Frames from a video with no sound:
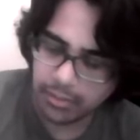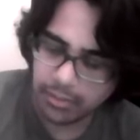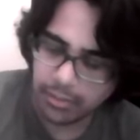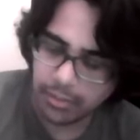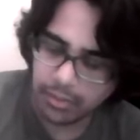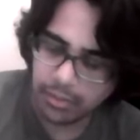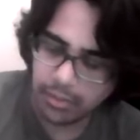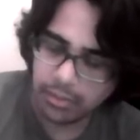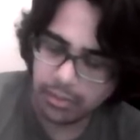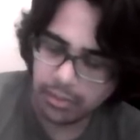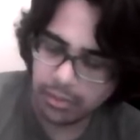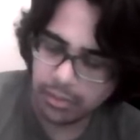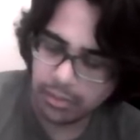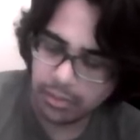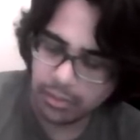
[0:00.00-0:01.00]

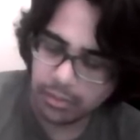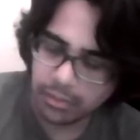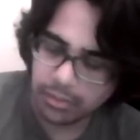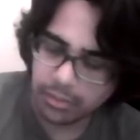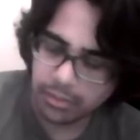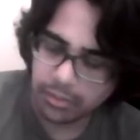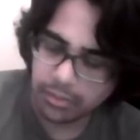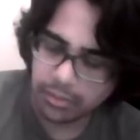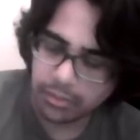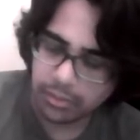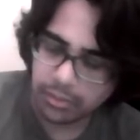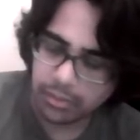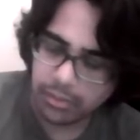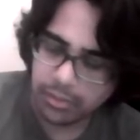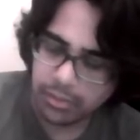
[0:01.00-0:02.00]

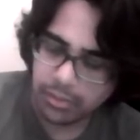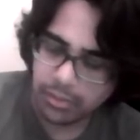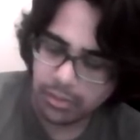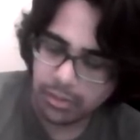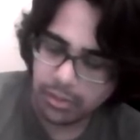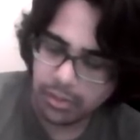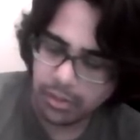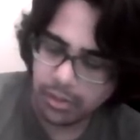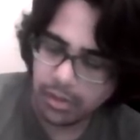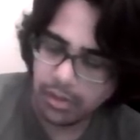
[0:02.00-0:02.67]
Nothing is said.